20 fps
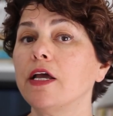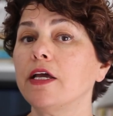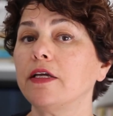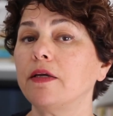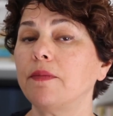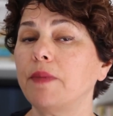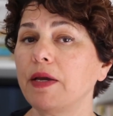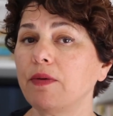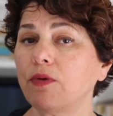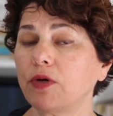
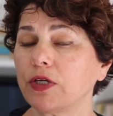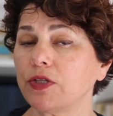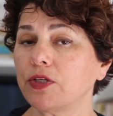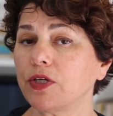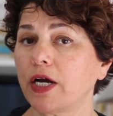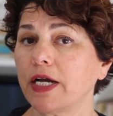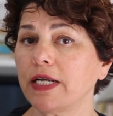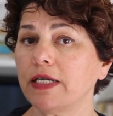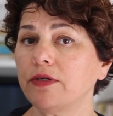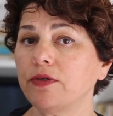You may want to
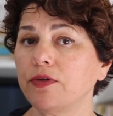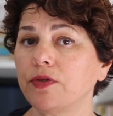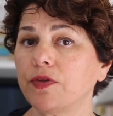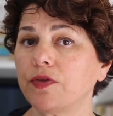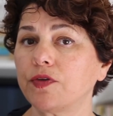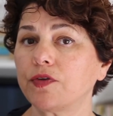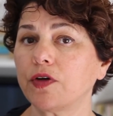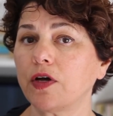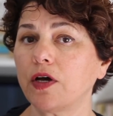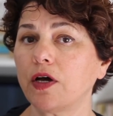
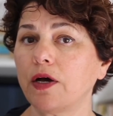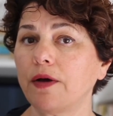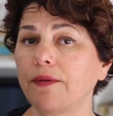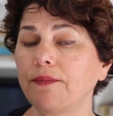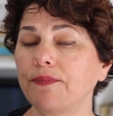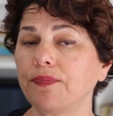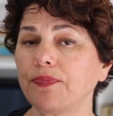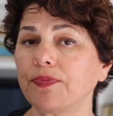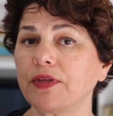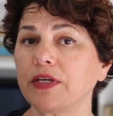dilute
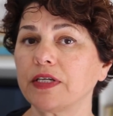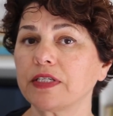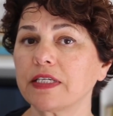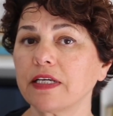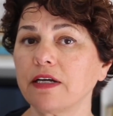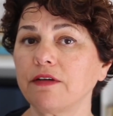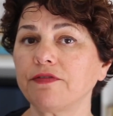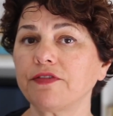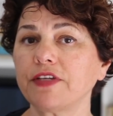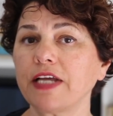the
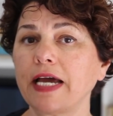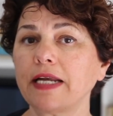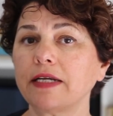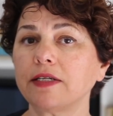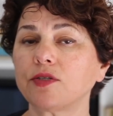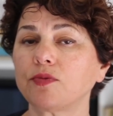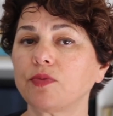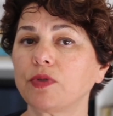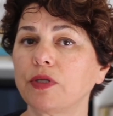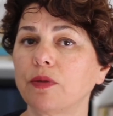self
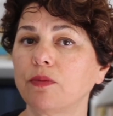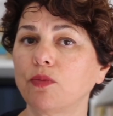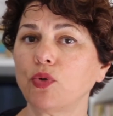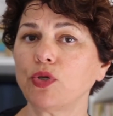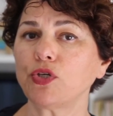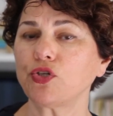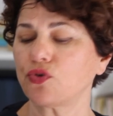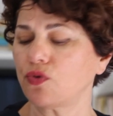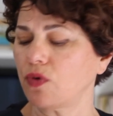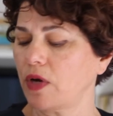tanners with the
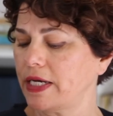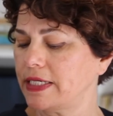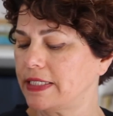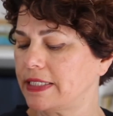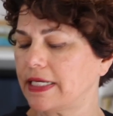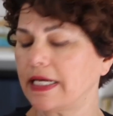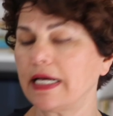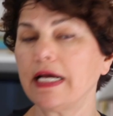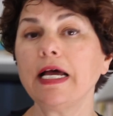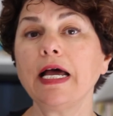
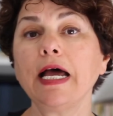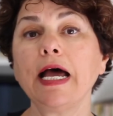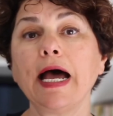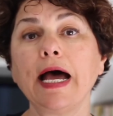moisturizer